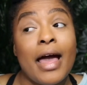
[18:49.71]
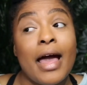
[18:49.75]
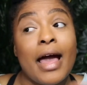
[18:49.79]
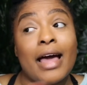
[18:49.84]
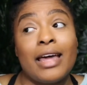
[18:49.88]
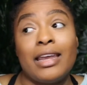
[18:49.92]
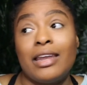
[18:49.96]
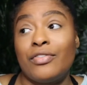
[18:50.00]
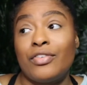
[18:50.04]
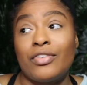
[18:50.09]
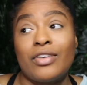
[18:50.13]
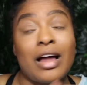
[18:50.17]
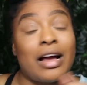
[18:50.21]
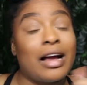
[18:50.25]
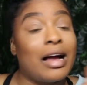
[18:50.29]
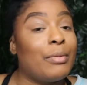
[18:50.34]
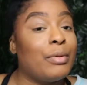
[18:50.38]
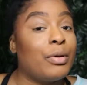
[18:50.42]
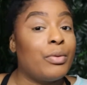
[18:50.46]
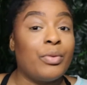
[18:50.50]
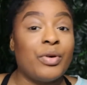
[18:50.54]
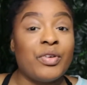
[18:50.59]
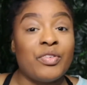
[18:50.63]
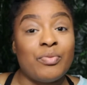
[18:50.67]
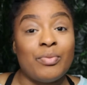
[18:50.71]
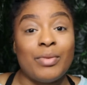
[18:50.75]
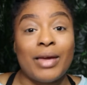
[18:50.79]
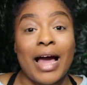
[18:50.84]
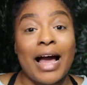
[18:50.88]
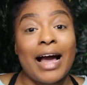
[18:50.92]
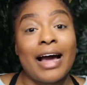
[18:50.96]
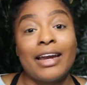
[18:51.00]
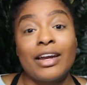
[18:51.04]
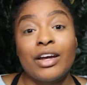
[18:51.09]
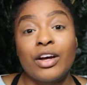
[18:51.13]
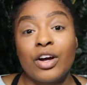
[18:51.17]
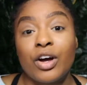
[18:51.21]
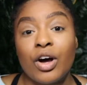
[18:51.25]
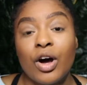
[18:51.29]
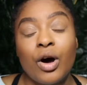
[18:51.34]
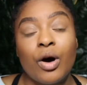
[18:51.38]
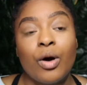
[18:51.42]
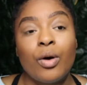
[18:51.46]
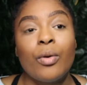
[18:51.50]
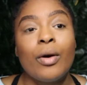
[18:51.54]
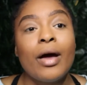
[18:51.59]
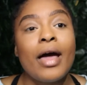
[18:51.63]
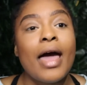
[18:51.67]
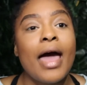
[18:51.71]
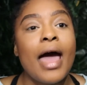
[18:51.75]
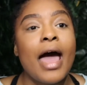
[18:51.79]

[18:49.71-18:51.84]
And if you're not coming with me, I got to go.